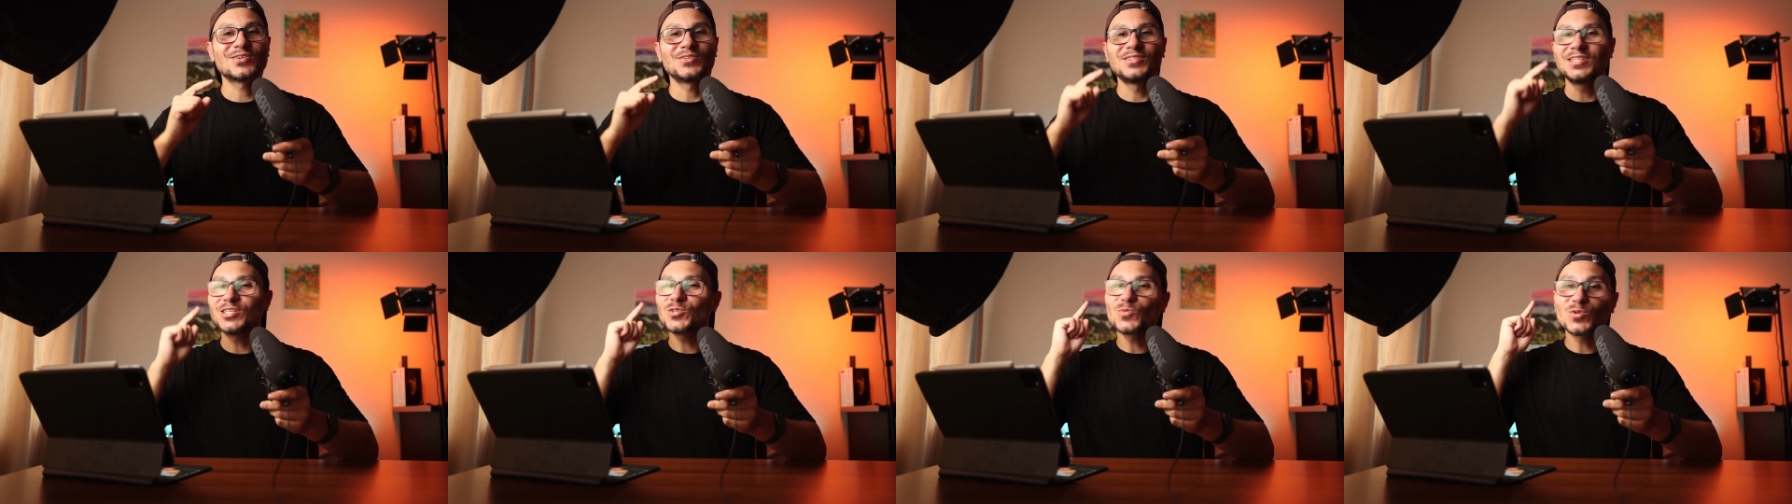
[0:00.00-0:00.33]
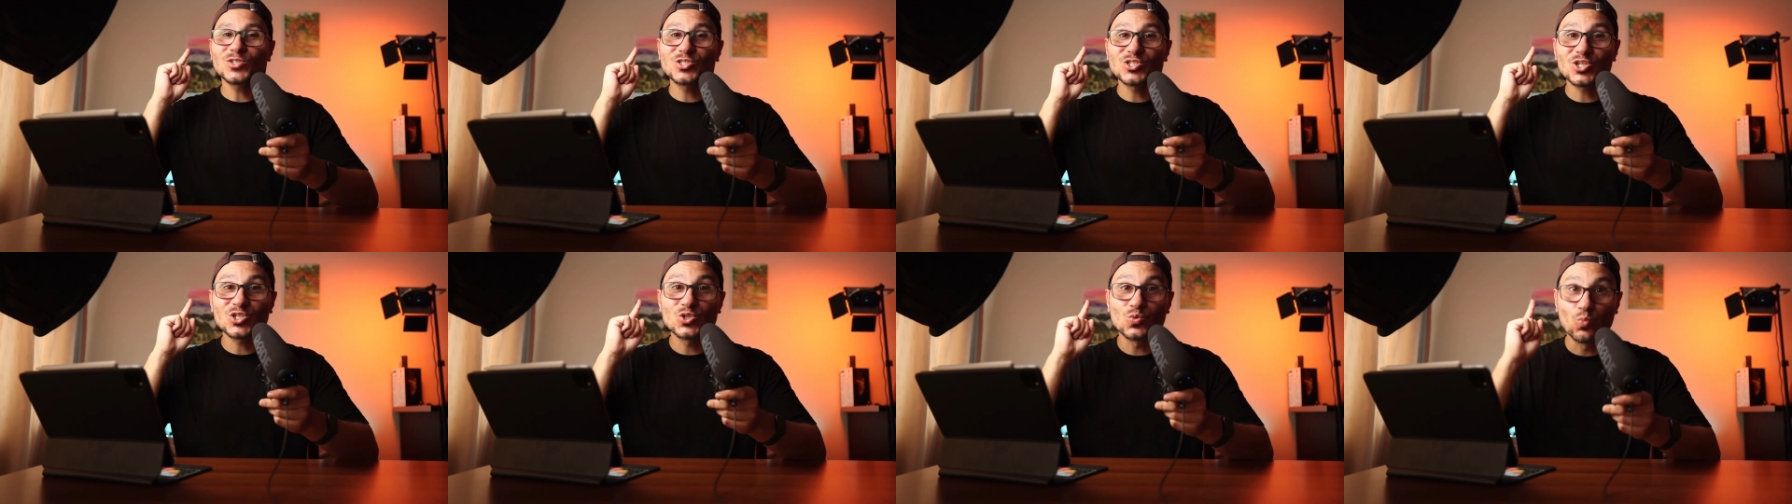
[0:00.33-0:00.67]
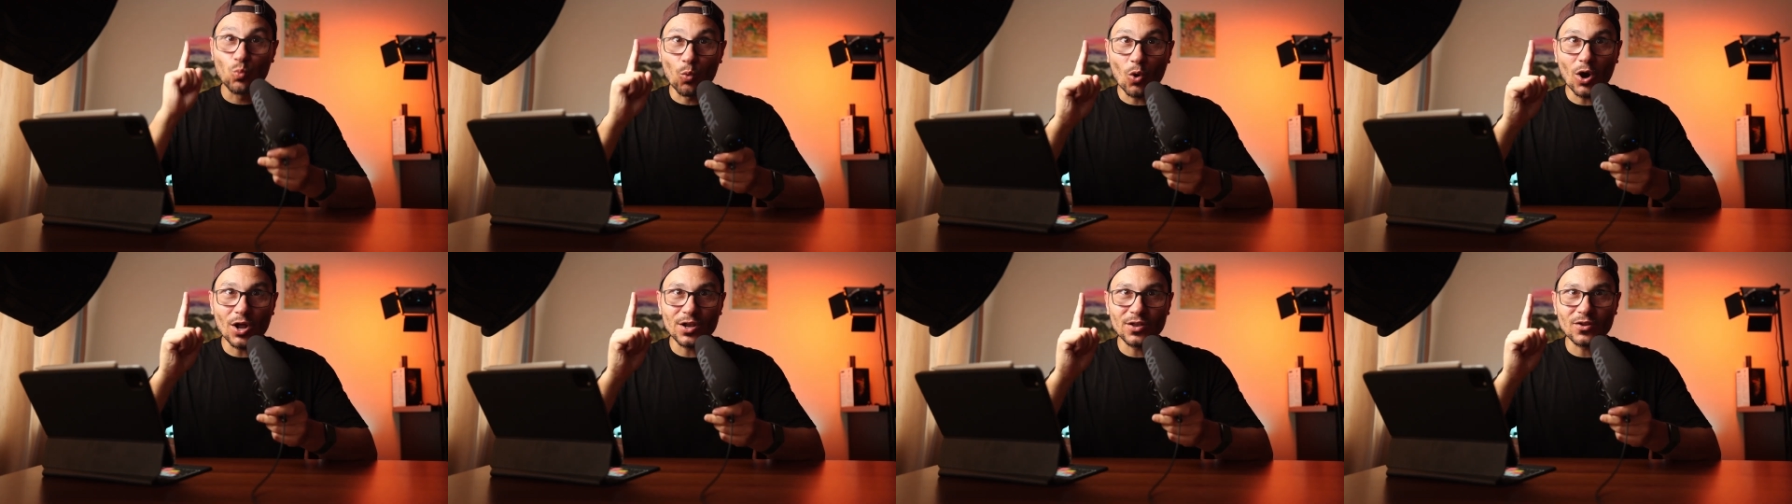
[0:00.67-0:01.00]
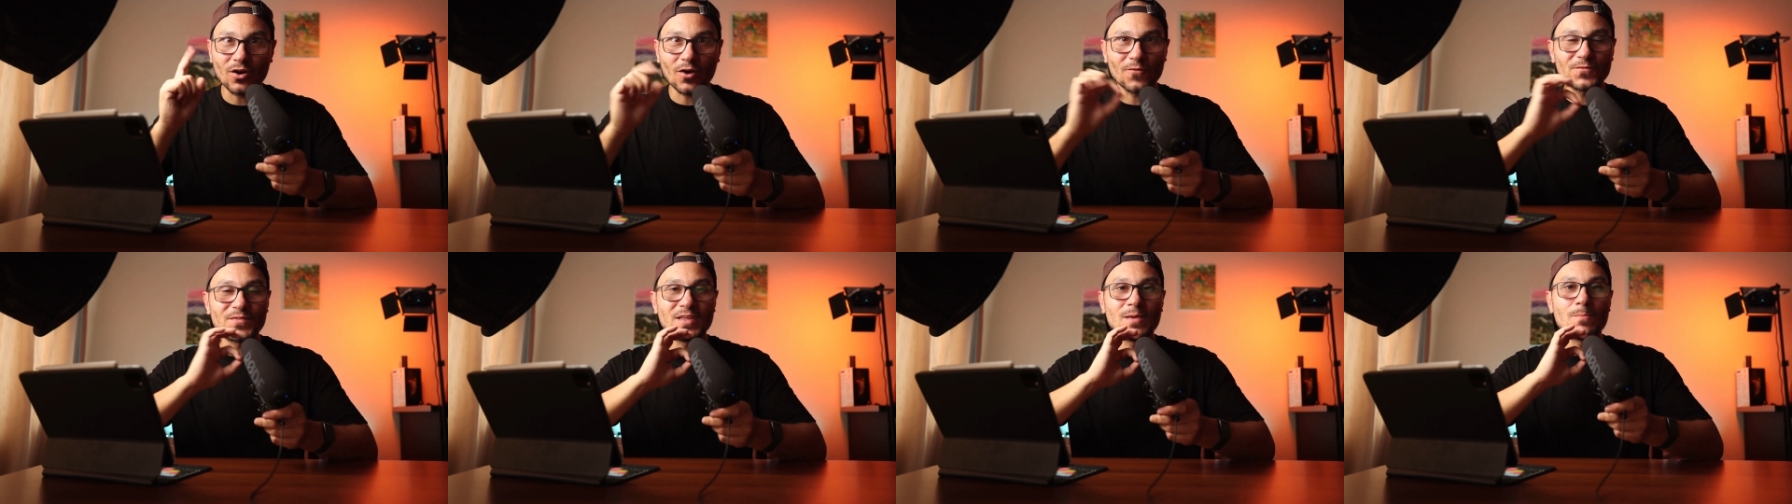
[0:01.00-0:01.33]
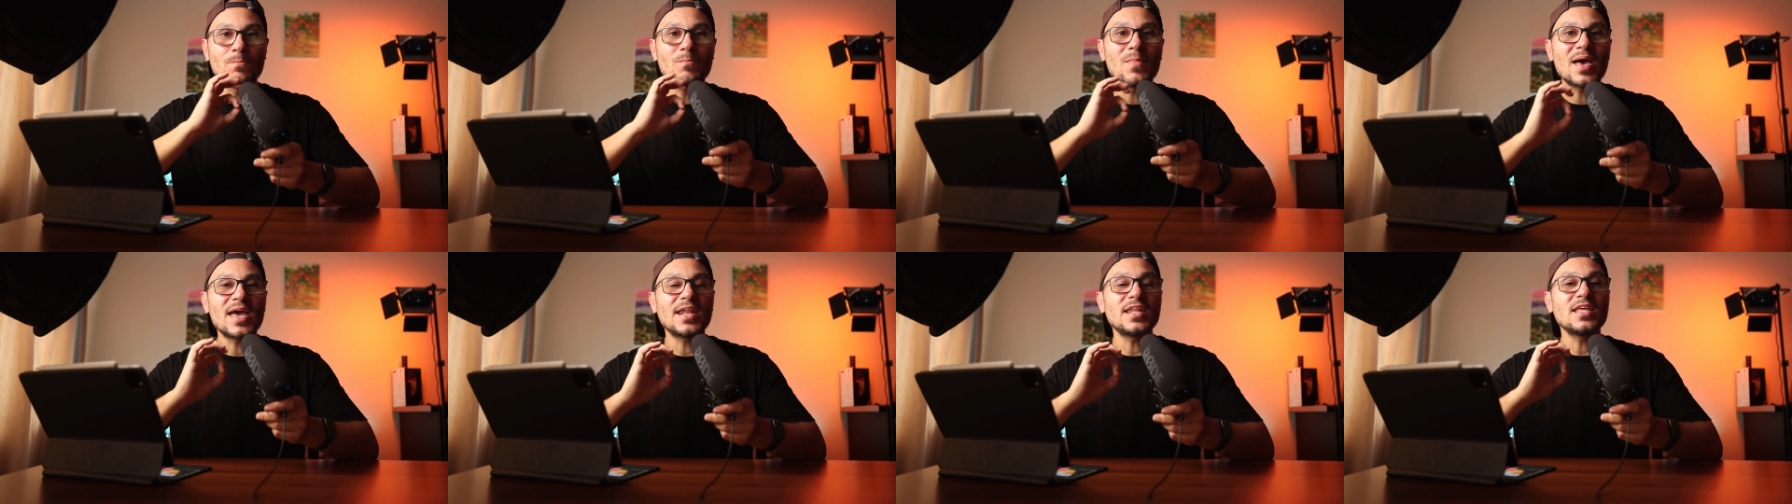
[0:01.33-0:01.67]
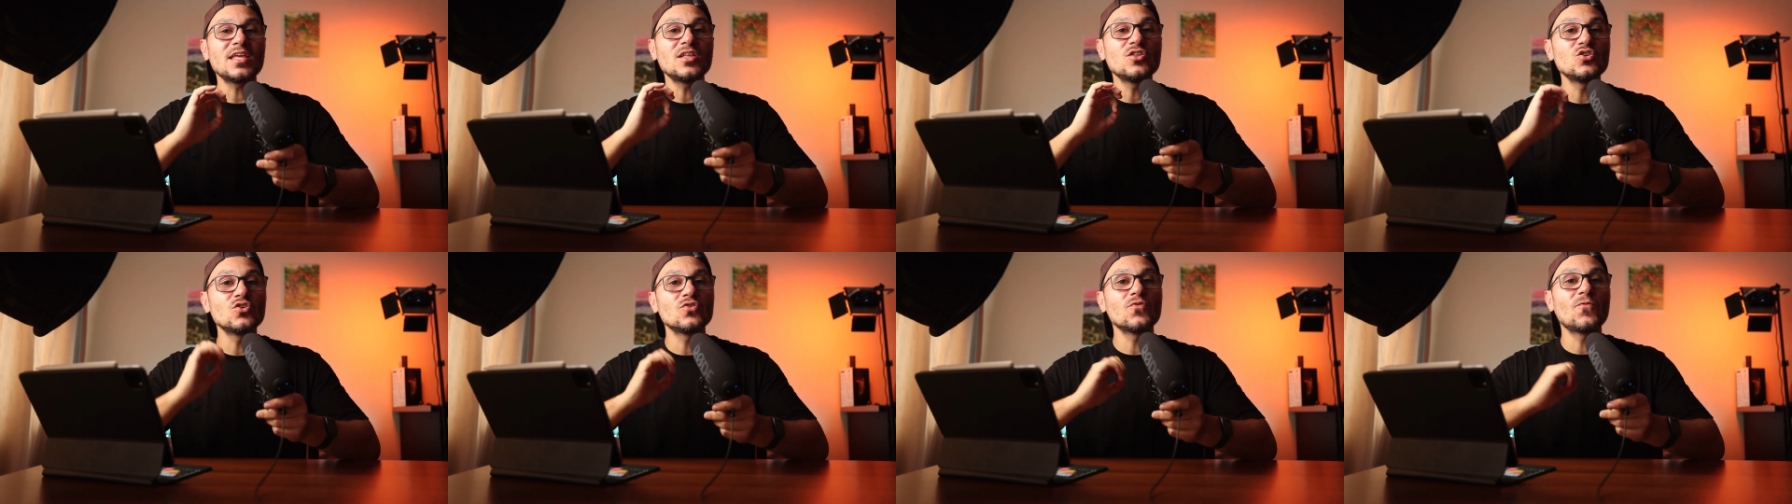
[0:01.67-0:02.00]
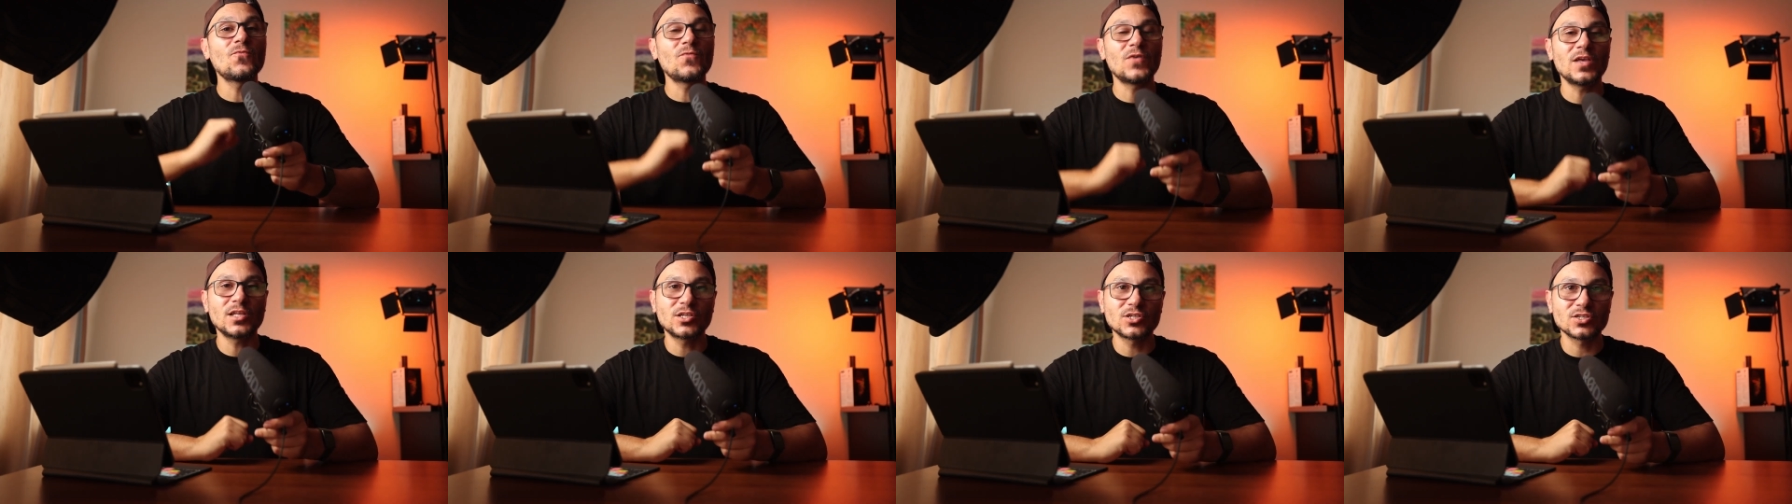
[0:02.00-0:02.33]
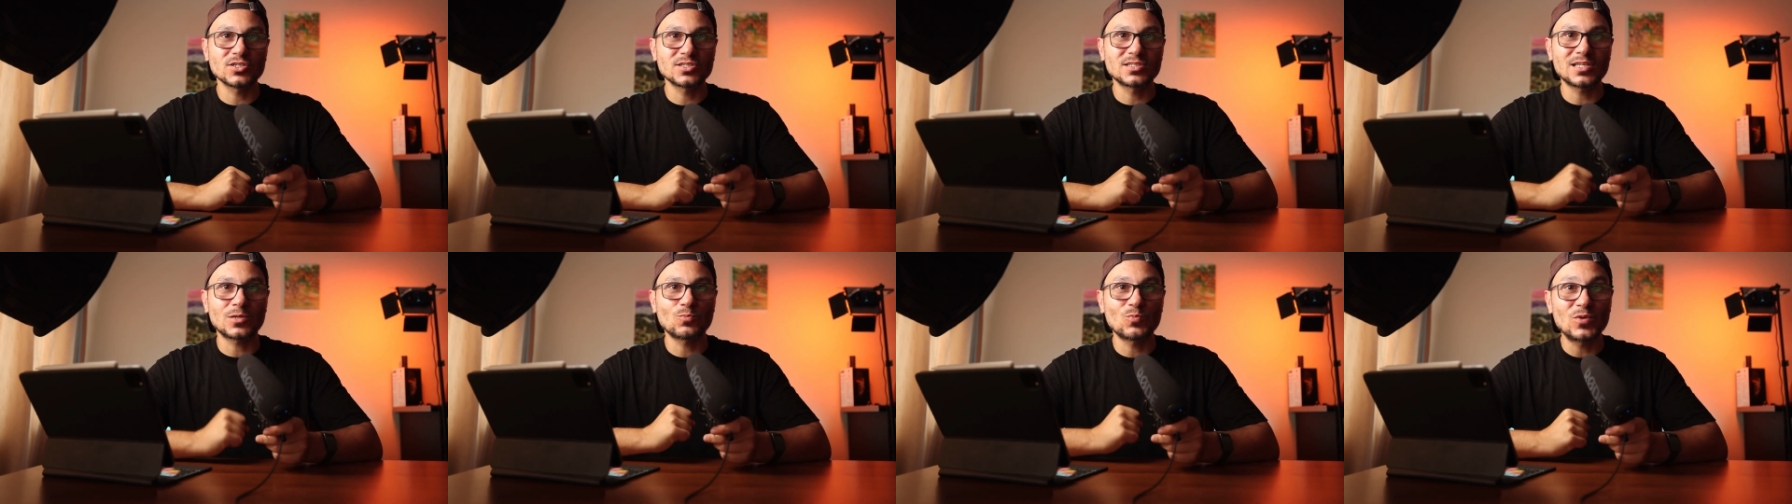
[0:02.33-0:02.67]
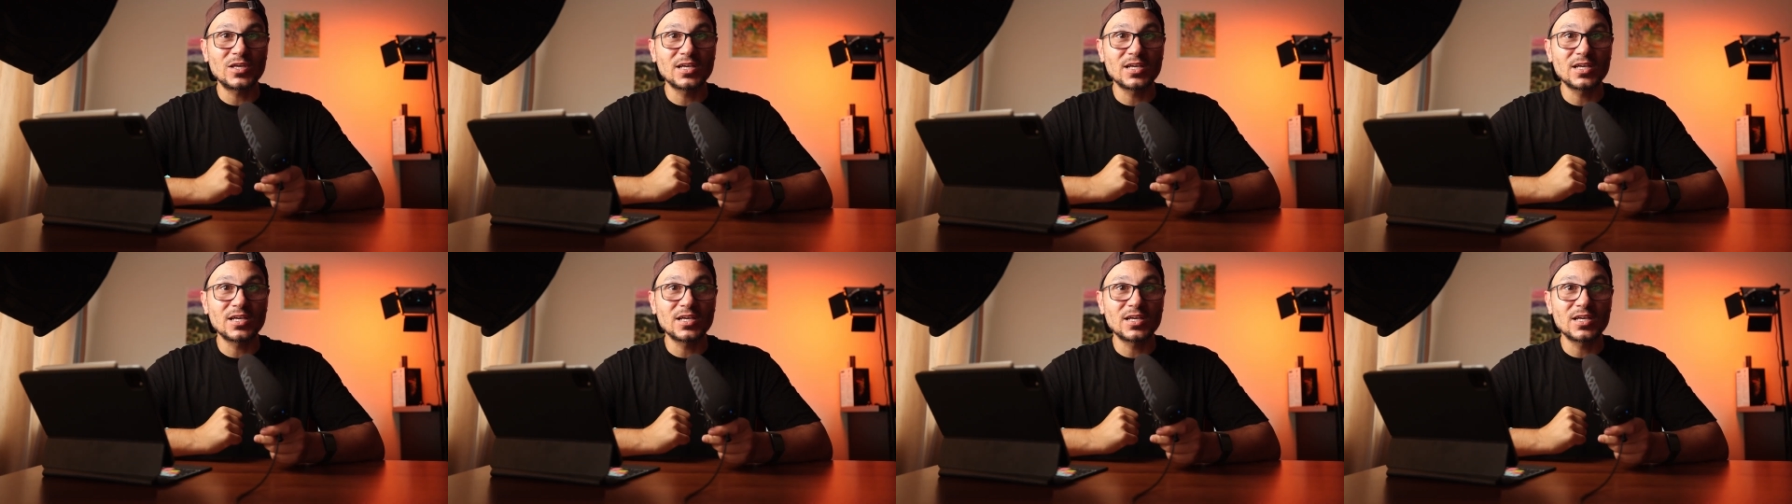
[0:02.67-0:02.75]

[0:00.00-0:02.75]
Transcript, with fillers: So this was just one of the many new features that